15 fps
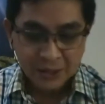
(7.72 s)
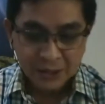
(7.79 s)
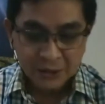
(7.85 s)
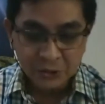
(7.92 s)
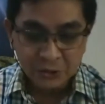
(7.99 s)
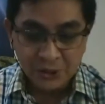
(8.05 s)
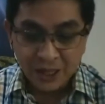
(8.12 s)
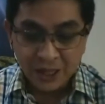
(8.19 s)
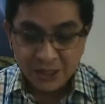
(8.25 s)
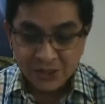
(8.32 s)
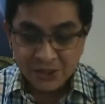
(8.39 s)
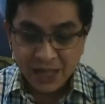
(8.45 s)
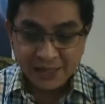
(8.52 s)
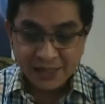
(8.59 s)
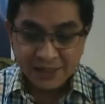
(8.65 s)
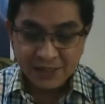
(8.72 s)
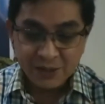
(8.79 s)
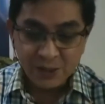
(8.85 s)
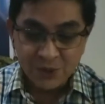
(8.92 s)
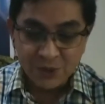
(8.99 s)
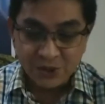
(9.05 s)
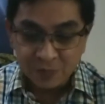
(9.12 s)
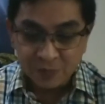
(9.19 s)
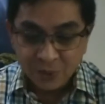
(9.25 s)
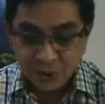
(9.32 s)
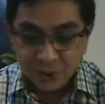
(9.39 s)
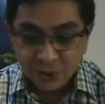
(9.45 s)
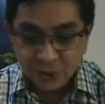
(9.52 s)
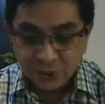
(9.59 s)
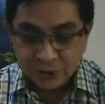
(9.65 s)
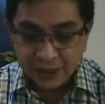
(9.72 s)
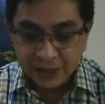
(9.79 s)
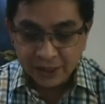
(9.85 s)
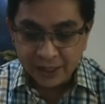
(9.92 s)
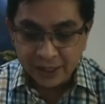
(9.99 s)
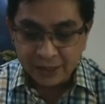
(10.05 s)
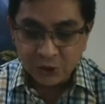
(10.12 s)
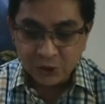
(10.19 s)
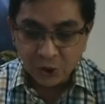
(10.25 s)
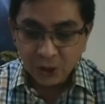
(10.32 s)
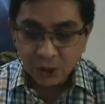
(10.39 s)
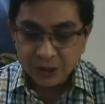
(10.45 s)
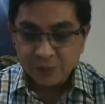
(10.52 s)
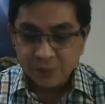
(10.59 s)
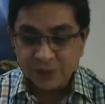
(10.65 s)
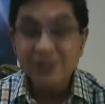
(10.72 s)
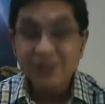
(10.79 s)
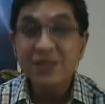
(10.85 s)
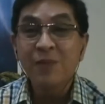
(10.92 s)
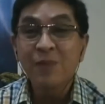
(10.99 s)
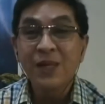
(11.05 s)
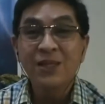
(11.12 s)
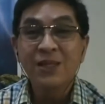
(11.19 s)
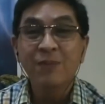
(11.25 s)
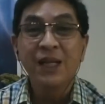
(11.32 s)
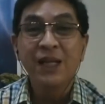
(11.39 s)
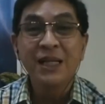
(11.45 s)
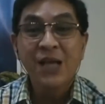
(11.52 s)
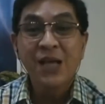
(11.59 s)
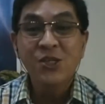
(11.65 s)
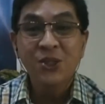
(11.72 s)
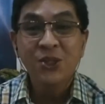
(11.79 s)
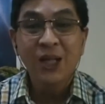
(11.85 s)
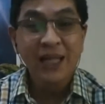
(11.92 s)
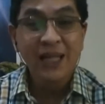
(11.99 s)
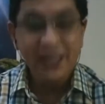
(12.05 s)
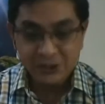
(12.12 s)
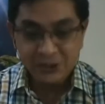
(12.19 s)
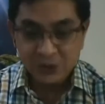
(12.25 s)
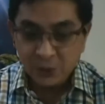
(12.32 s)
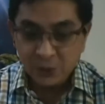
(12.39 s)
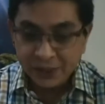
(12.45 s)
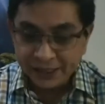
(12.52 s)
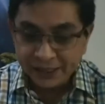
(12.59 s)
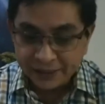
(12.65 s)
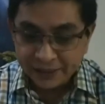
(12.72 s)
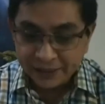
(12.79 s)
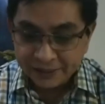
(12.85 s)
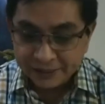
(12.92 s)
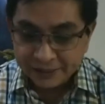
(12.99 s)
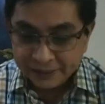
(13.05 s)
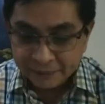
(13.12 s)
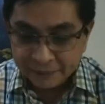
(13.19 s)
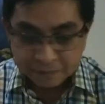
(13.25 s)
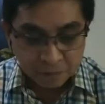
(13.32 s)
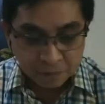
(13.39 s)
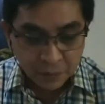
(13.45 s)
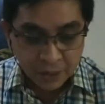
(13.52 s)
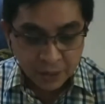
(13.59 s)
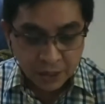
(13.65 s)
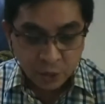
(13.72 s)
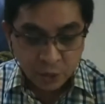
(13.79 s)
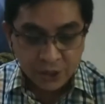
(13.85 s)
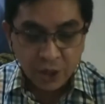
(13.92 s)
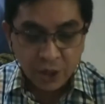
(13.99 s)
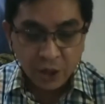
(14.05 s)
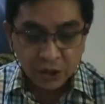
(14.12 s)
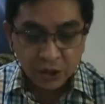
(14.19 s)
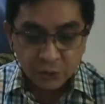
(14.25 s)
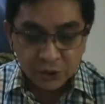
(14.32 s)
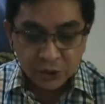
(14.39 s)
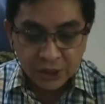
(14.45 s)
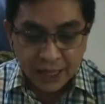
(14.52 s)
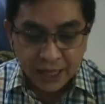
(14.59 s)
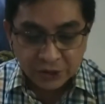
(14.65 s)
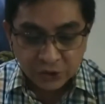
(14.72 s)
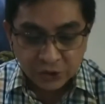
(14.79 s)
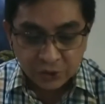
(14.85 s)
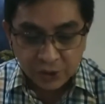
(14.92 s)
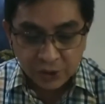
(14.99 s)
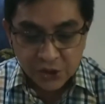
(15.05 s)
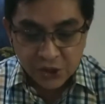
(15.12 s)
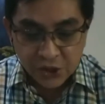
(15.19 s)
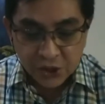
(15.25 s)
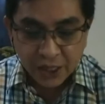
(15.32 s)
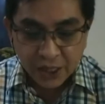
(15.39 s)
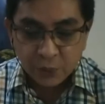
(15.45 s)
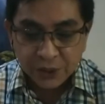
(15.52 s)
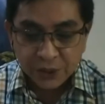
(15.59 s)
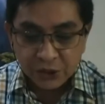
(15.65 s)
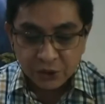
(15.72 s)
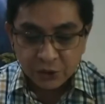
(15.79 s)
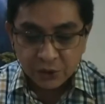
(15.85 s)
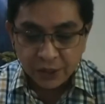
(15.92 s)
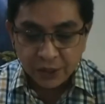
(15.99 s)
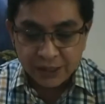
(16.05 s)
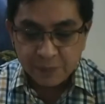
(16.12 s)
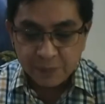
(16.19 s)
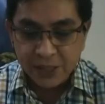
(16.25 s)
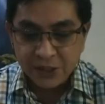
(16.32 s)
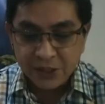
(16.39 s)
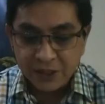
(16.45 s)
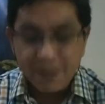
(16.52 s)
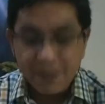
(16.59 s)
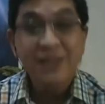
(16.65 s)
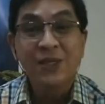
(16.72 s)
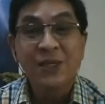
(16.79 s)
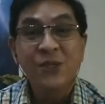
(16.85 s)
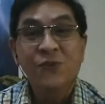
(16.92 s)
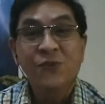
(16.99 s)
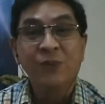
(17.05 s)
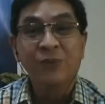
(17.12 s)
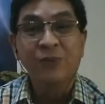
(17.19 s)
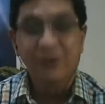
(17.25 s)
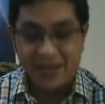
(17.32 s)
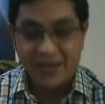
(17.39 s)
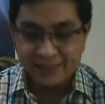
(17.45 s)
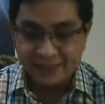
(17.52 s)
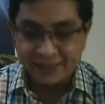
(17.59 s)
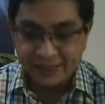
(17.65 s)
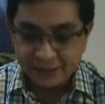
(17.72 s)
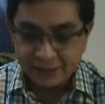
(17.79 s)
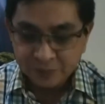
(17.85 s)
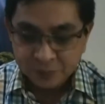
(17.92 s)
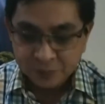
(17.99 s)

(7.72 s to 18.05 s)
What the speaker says: to the Archdiocese of Cebu and to all the participants of the National Laity Week. With honor, would like to share with you a special message from the Vatican.